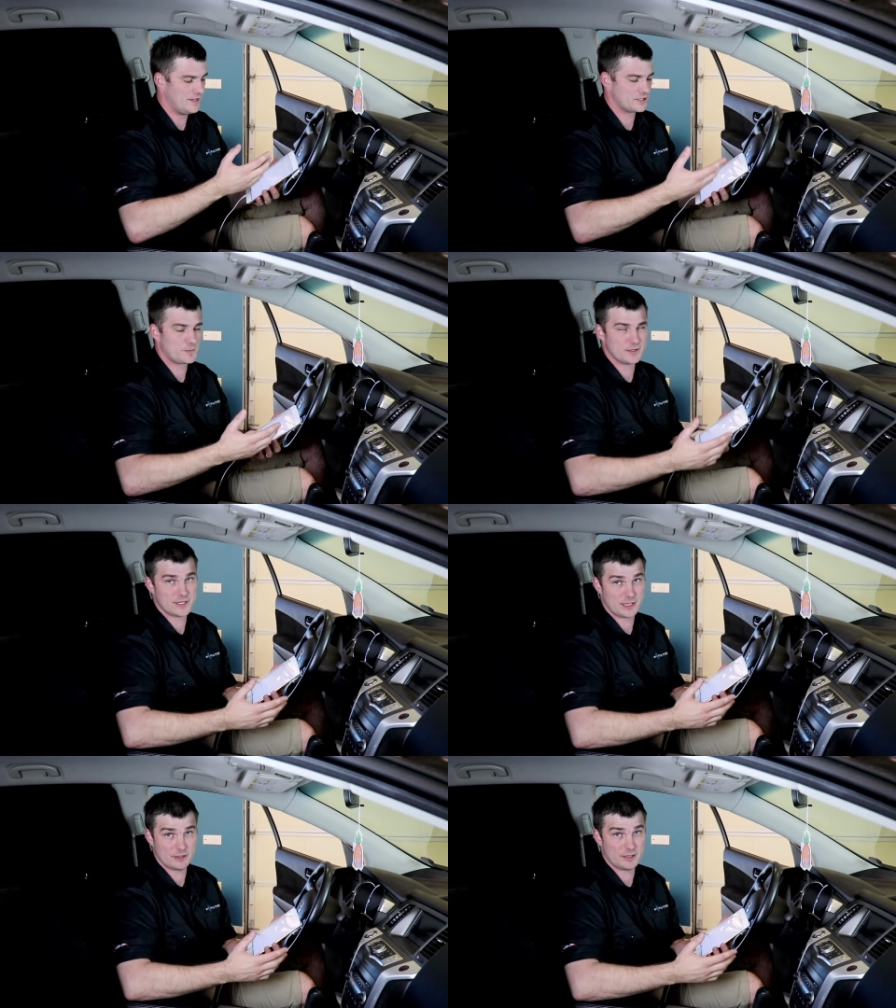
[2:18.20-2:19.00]
this
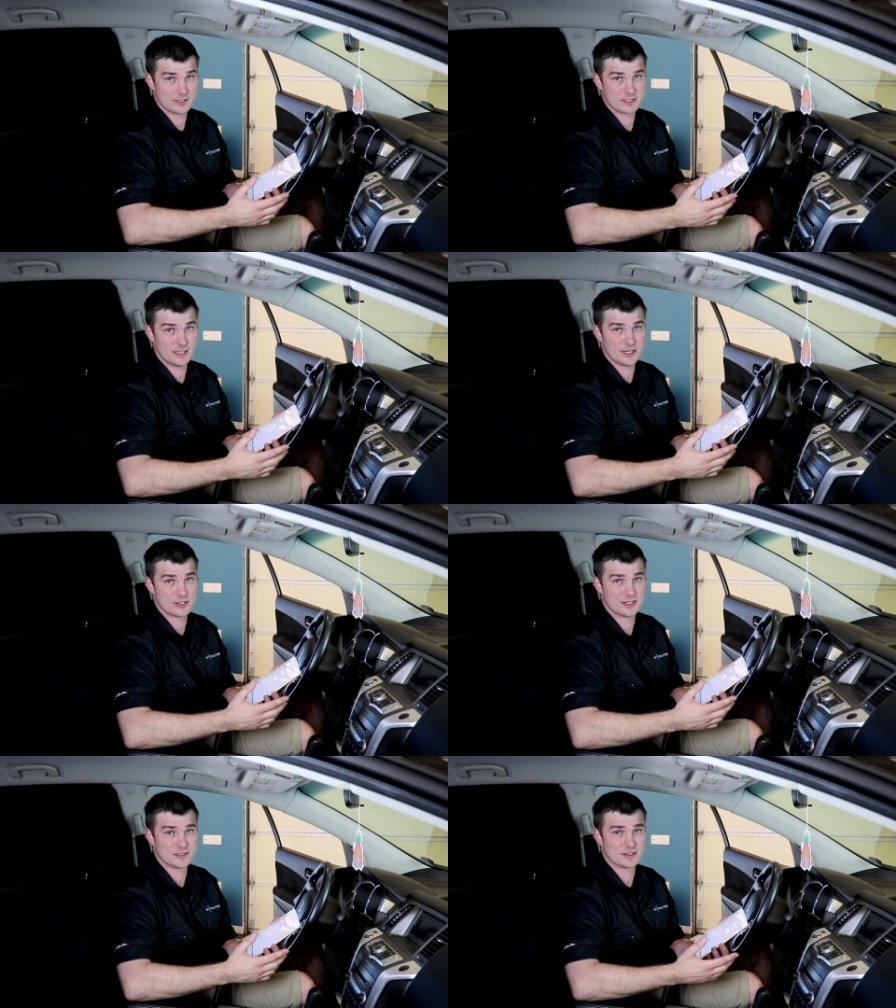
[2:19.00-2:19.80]
particular
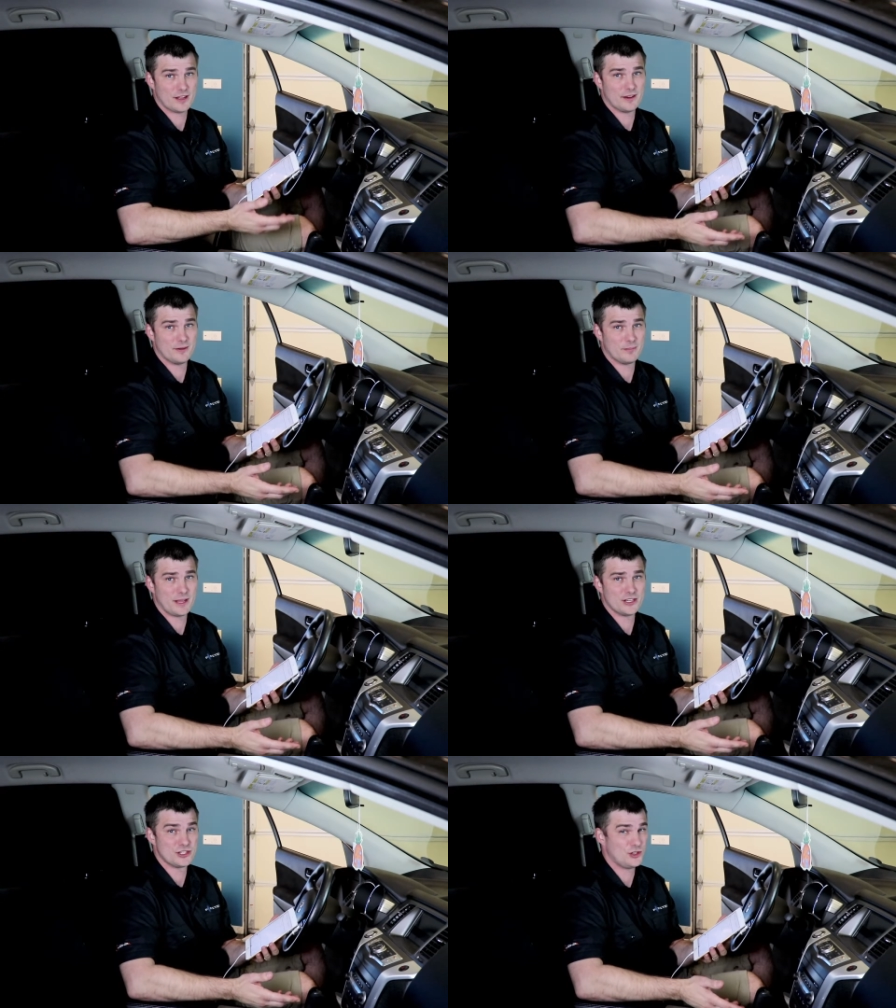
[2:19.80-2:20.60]
installation's on
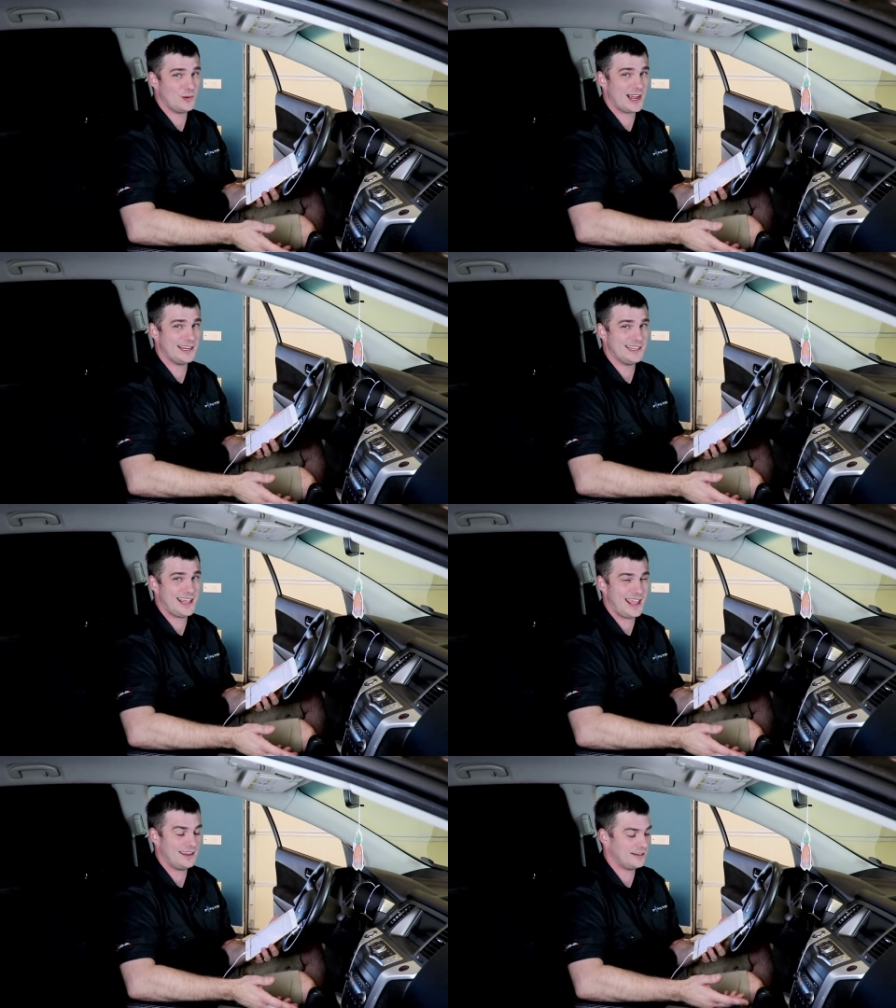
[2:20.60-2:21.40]
page
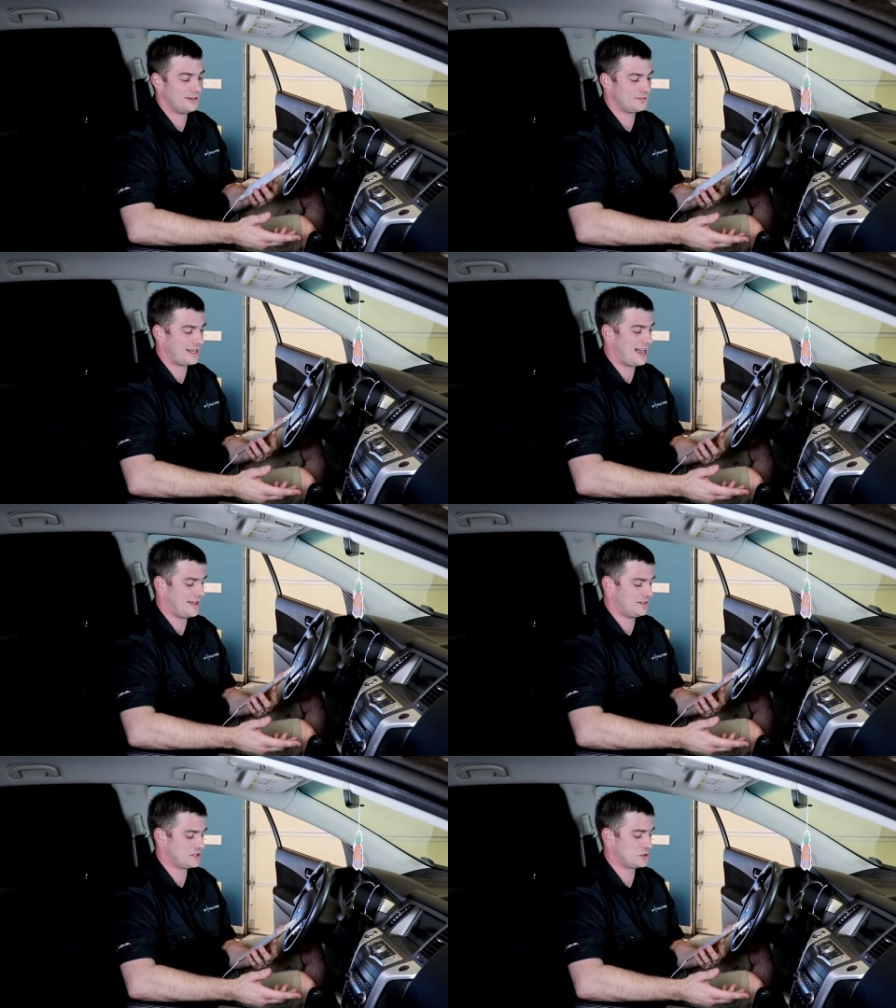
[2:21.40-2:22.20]
298 of a
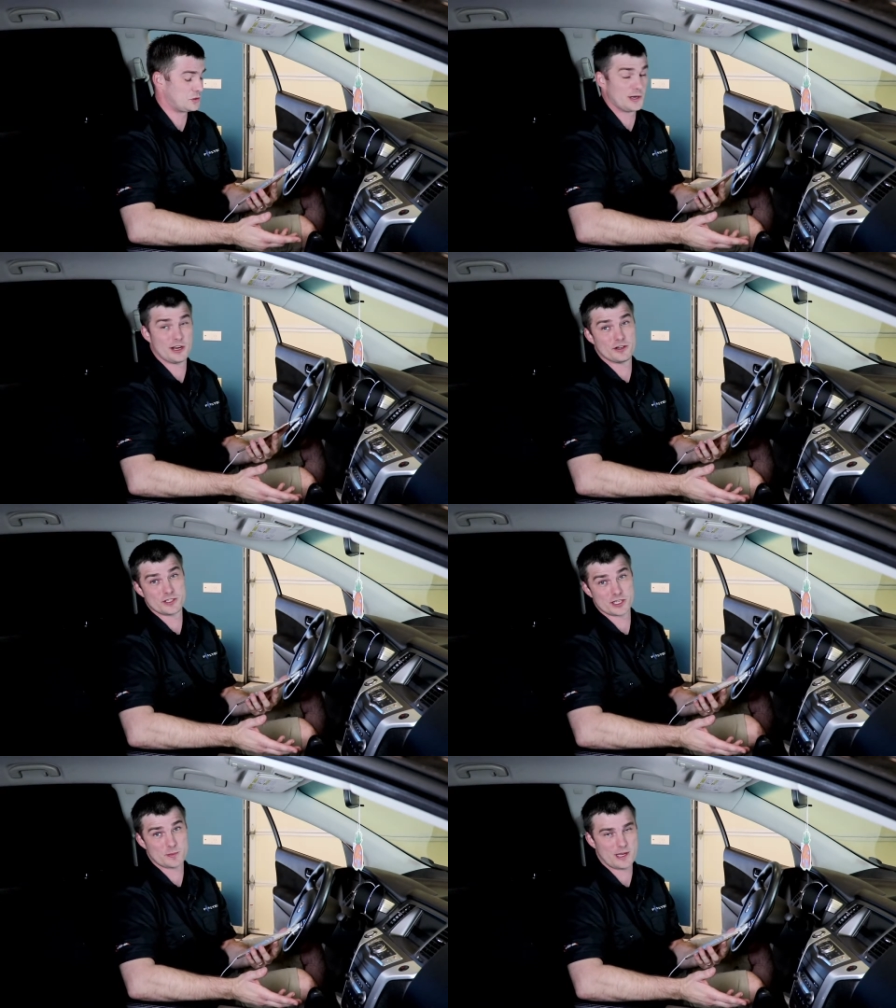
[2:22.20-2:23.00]
guide that's
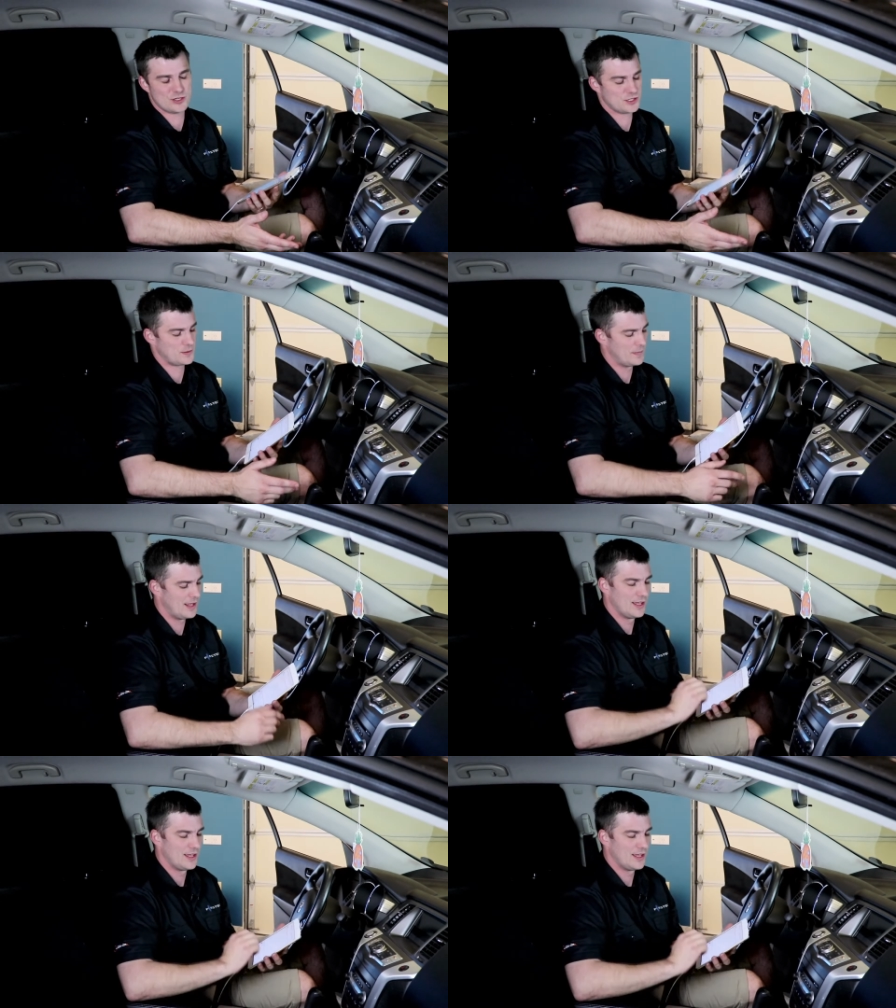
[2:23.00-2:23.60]
306 pages.